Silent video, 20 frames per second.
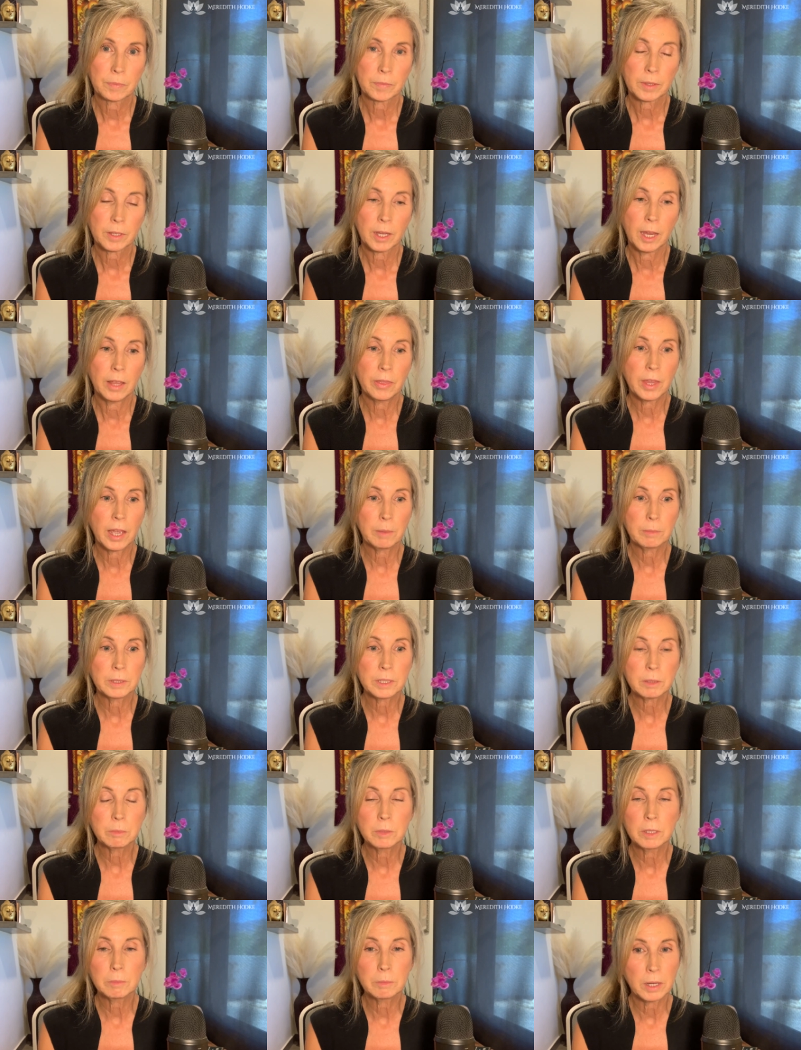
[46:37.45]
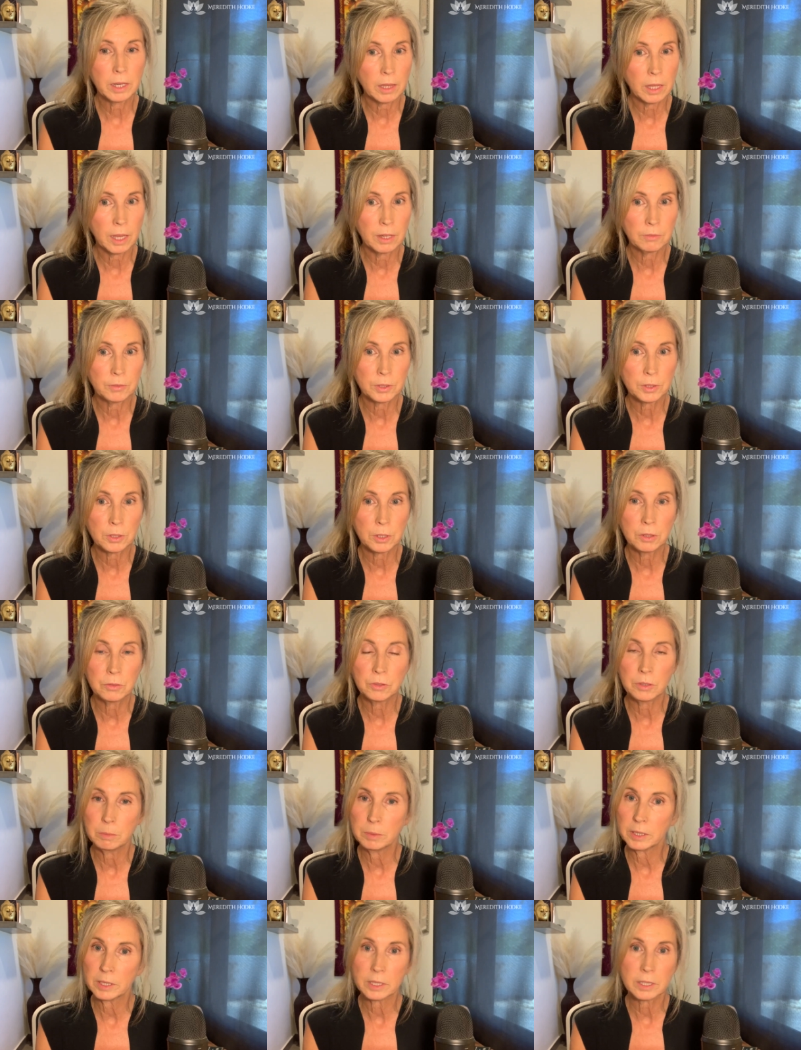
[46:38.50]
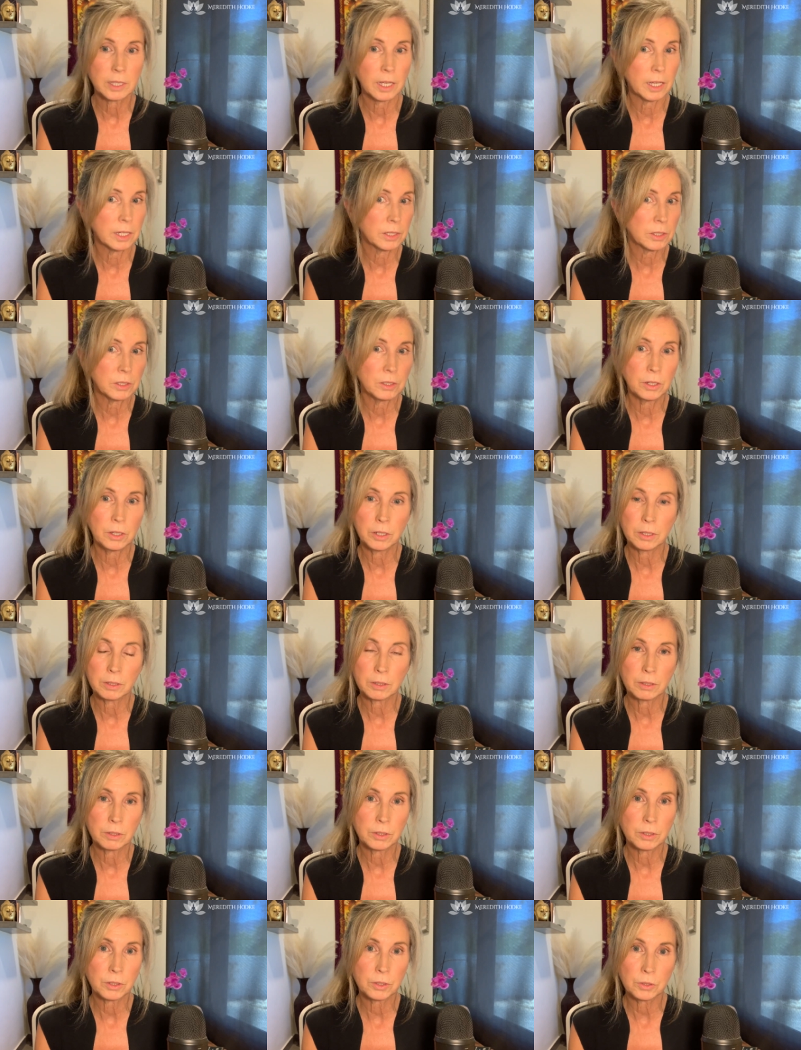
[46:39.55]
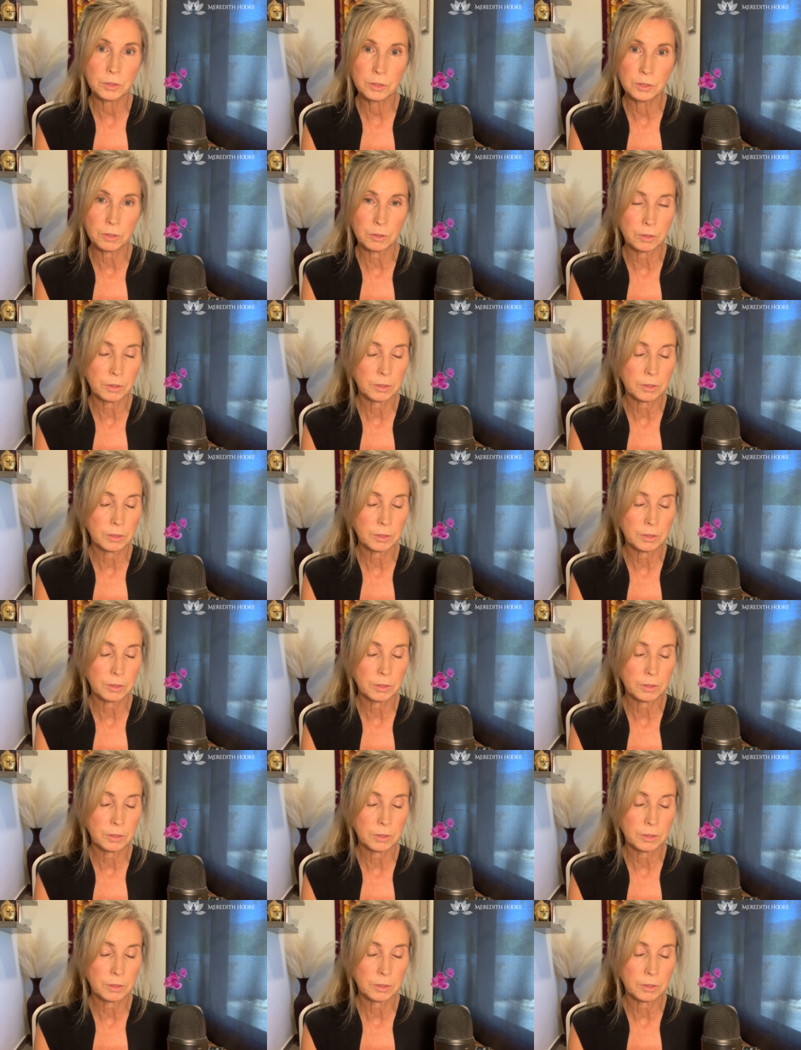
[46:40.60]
And that must mean my life is over, because that is not the truth.